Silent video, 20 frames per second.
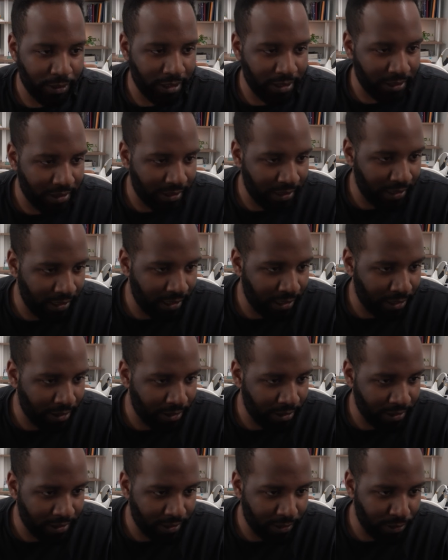we can see here
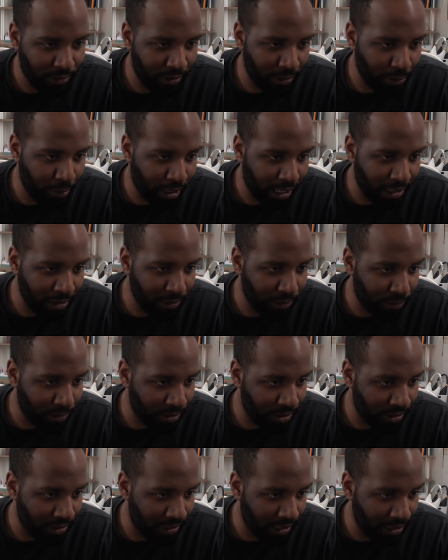it's using
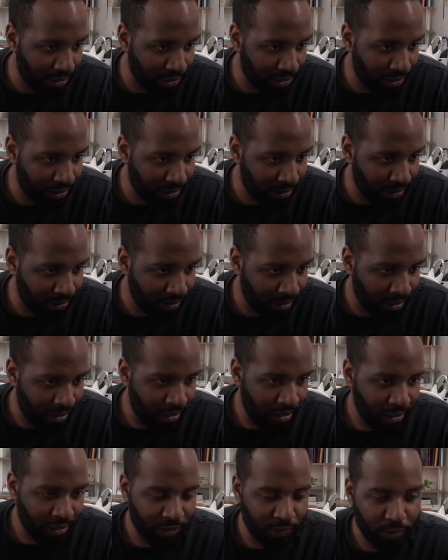PyTorch attention,
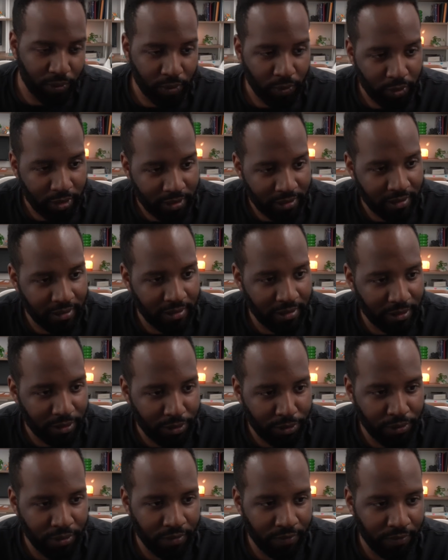it's requested to
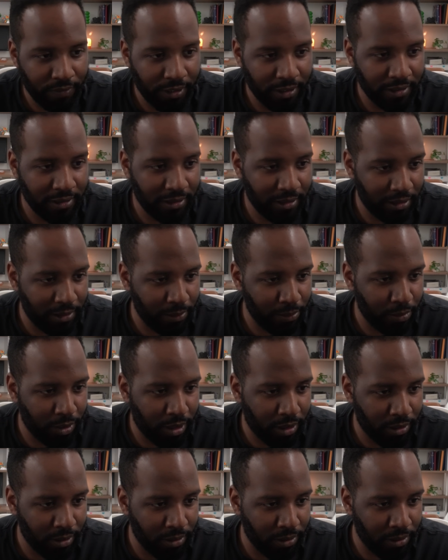load the Flux clip
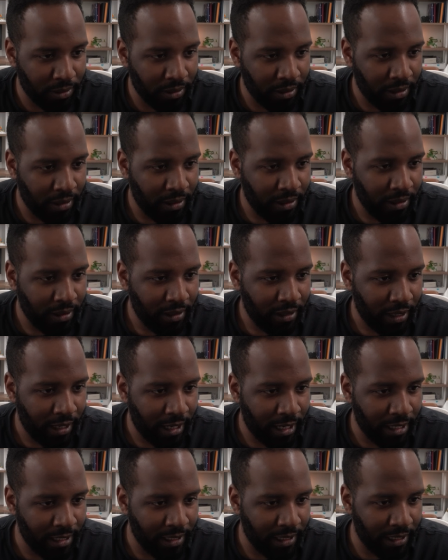model,
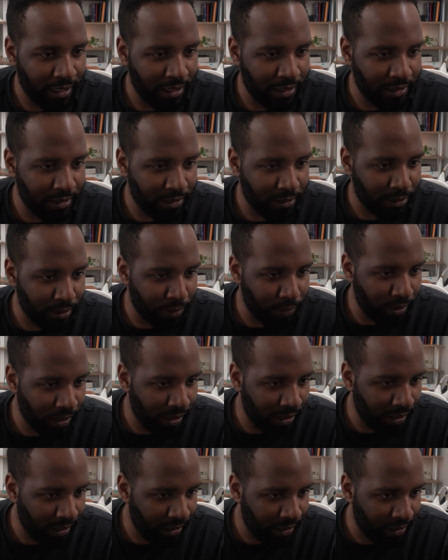and it is
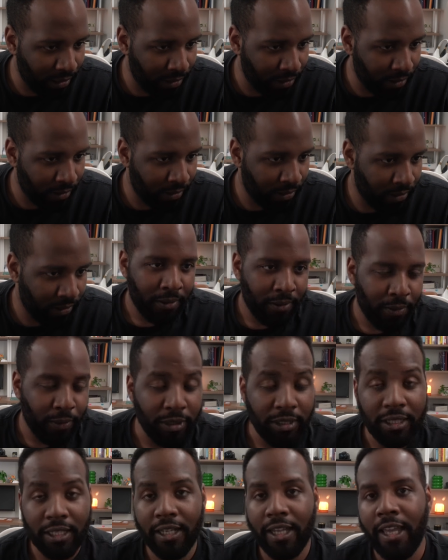loading here.
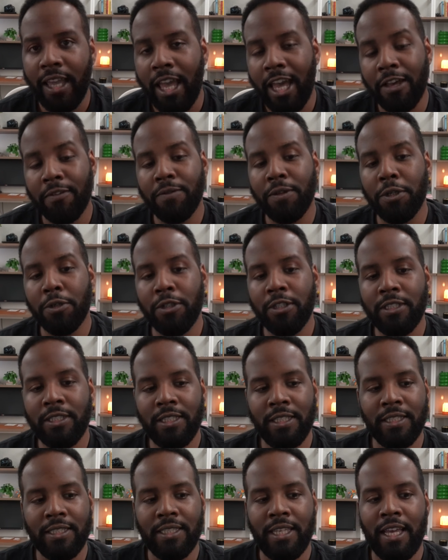One thing I have noticed
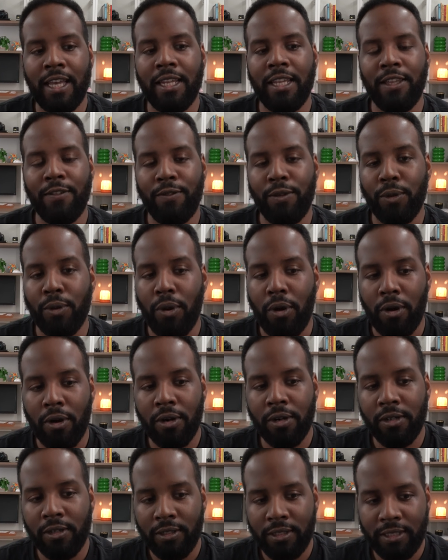is that if you
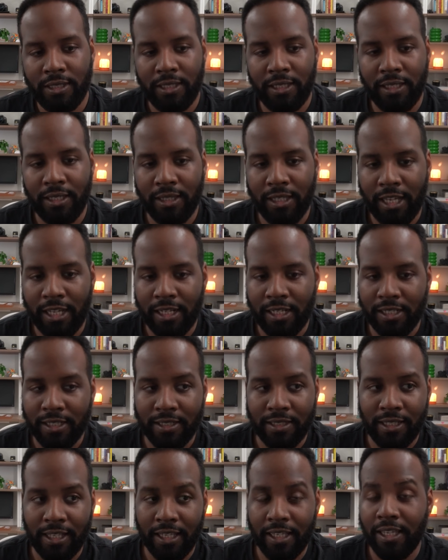are seeing that it
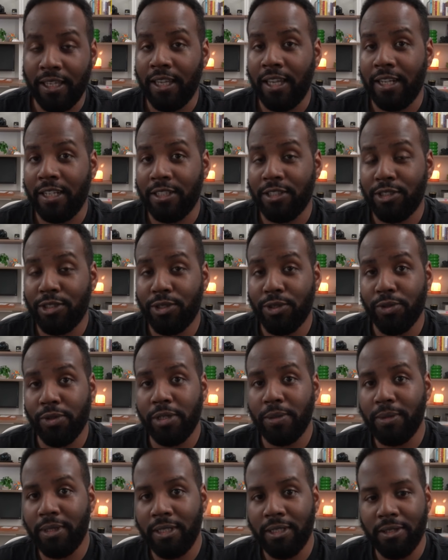is taking an
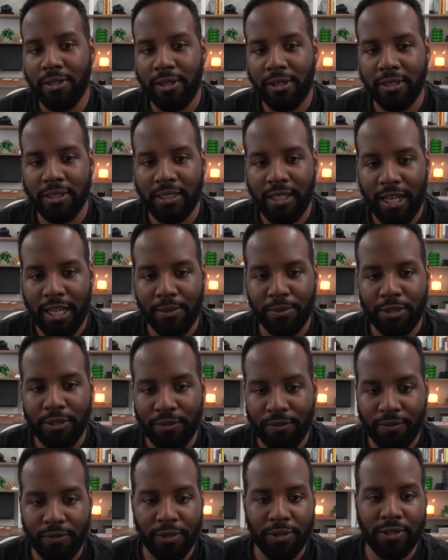extremely long time to
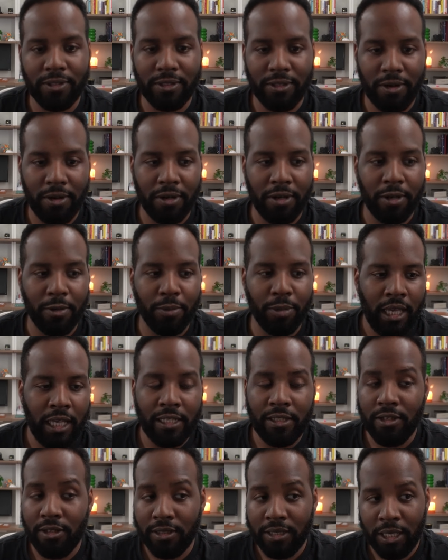first start up,
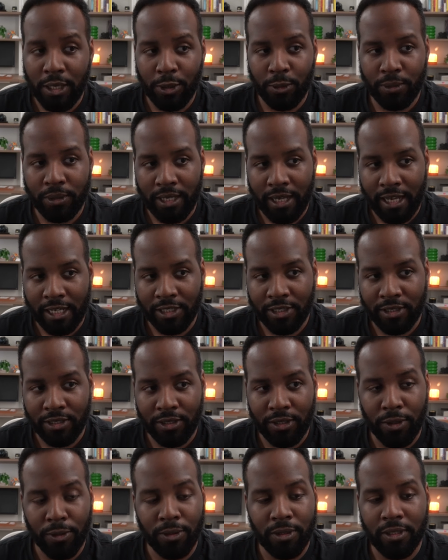it does help to actually
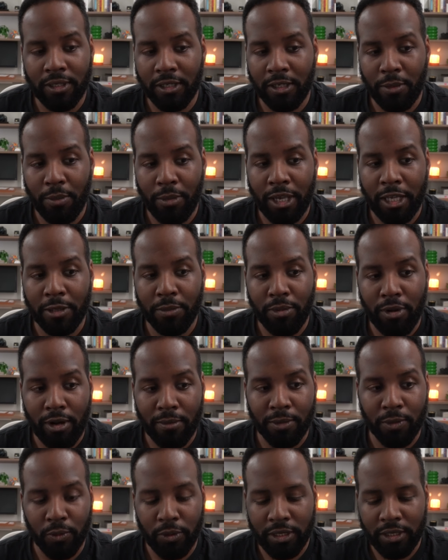go to the command
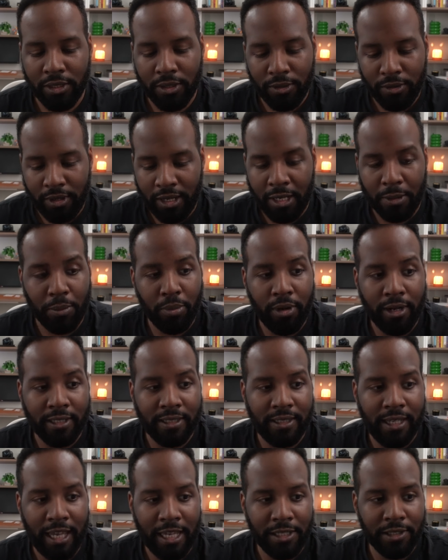prompt window and
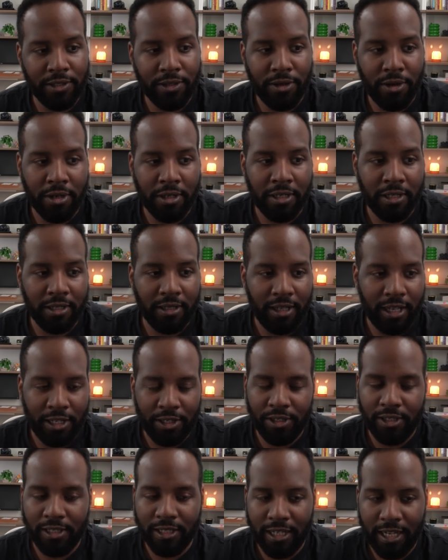press enter on it. And
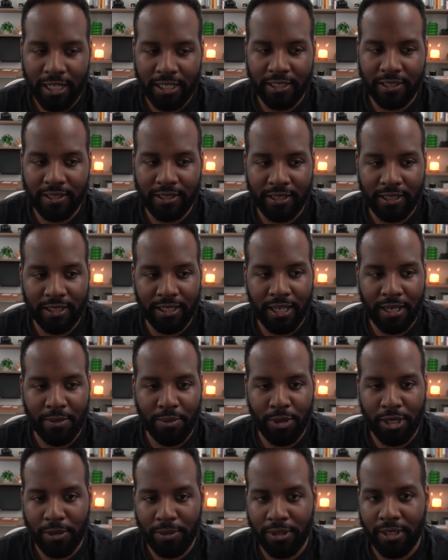you can kind of see that
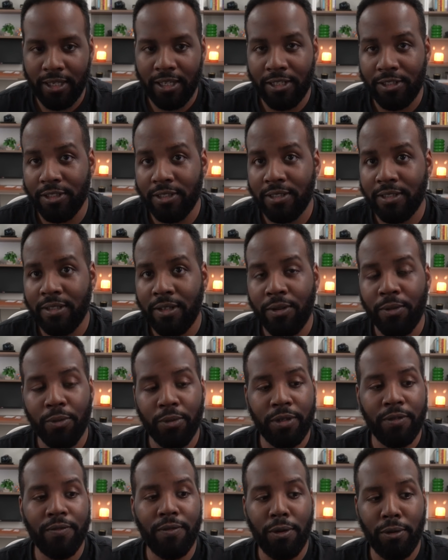maybe it just
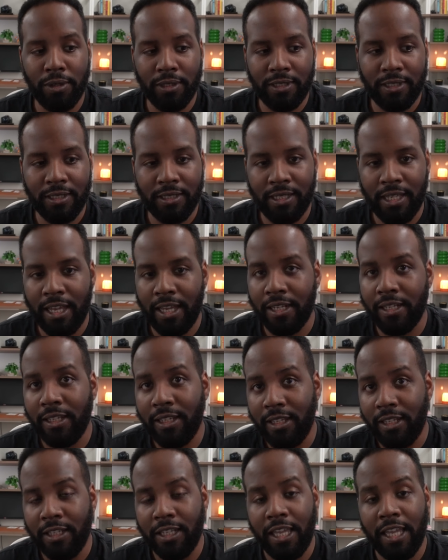refocuses that
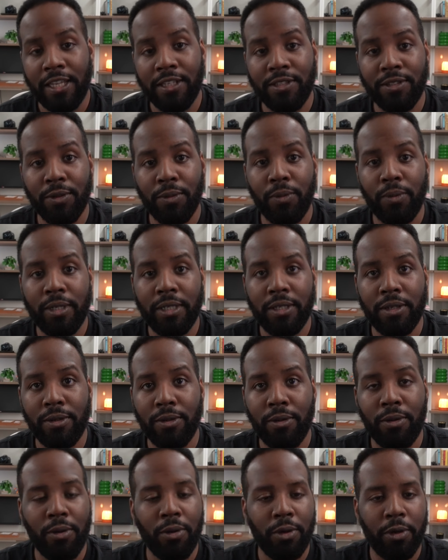in case your
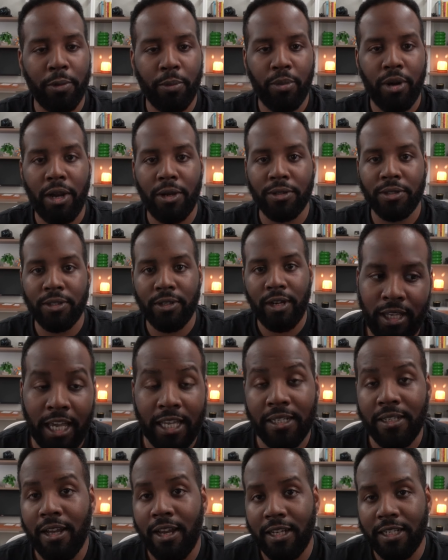window or your browser
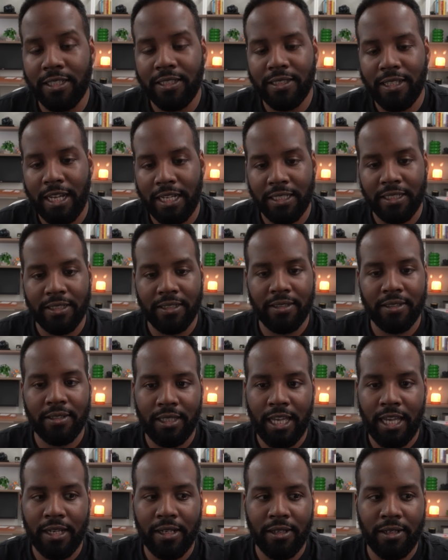had not assigned it
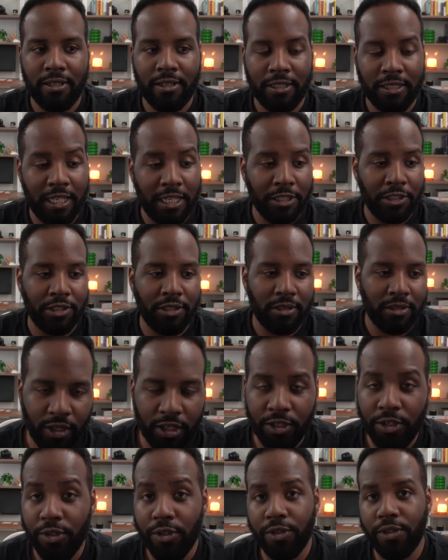that attention.
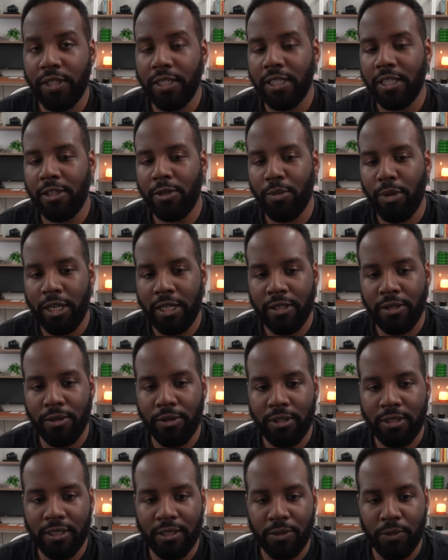Another thing that you might
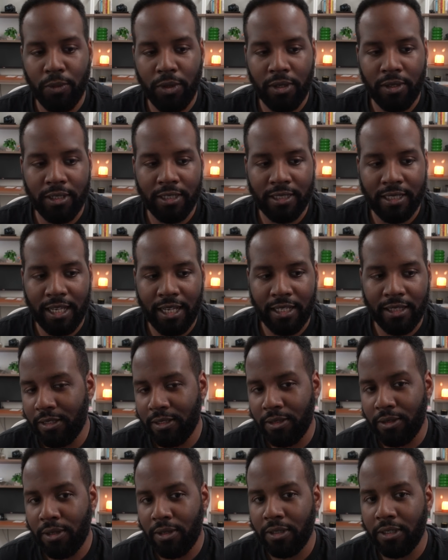notice as well is that
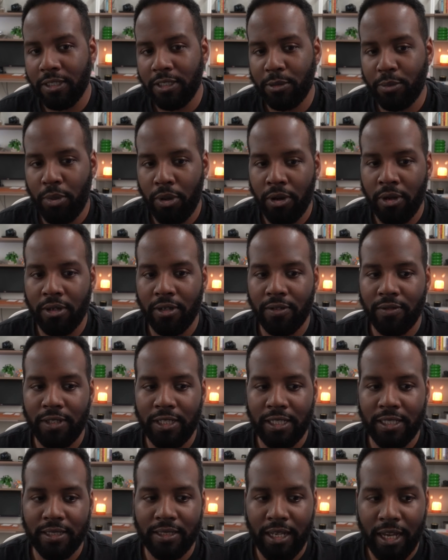the longest part of
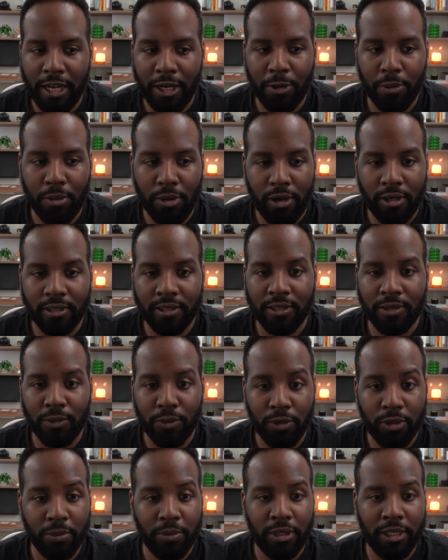the entire process
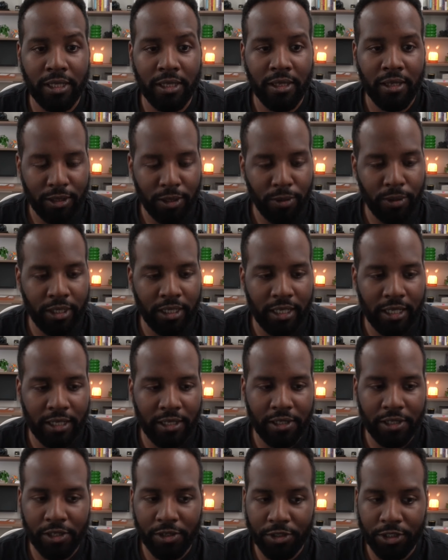would be loading
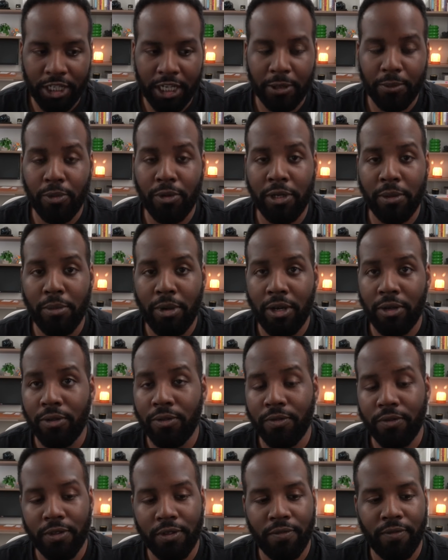in your checkpoint model
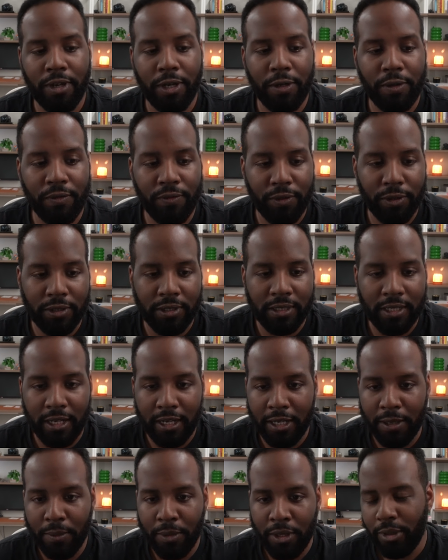for the very first
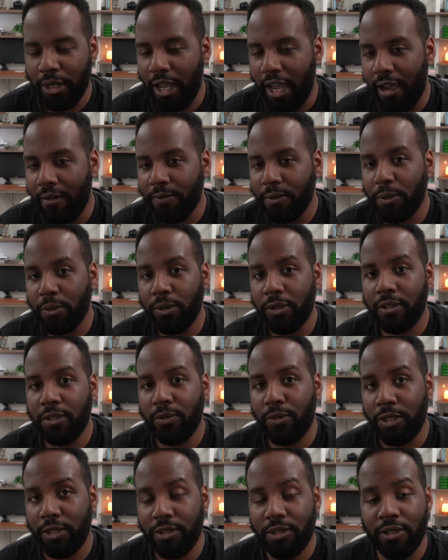time. But afterwards,
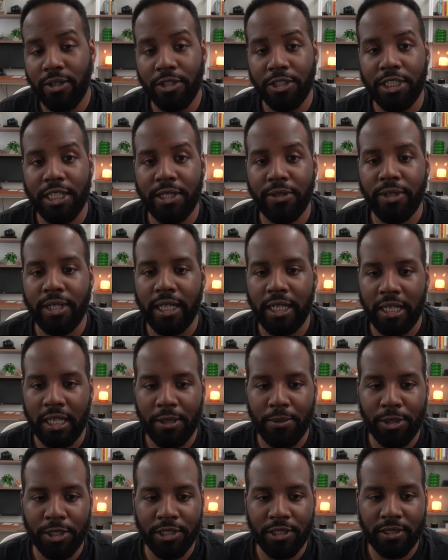when you start generating
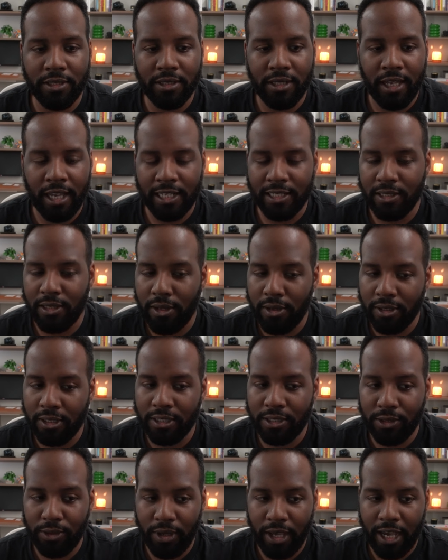images, as long
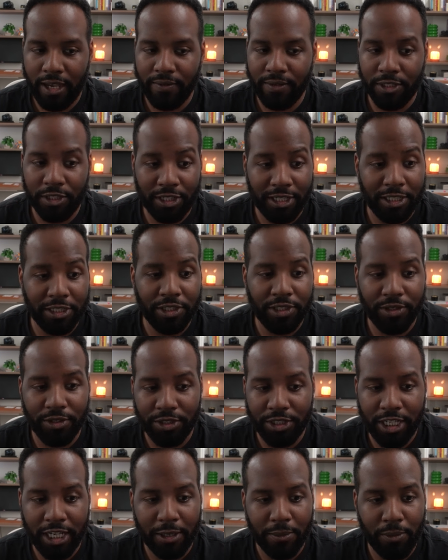as you haven't changed your
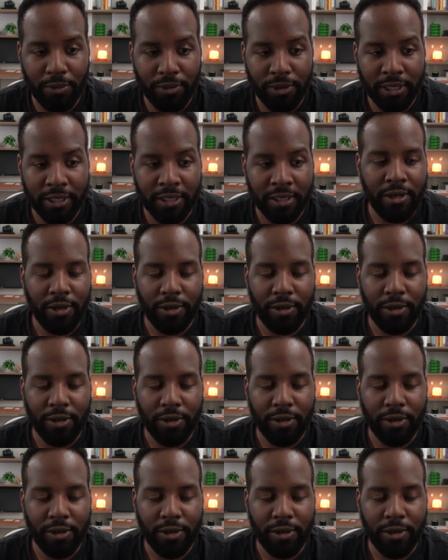checkpoint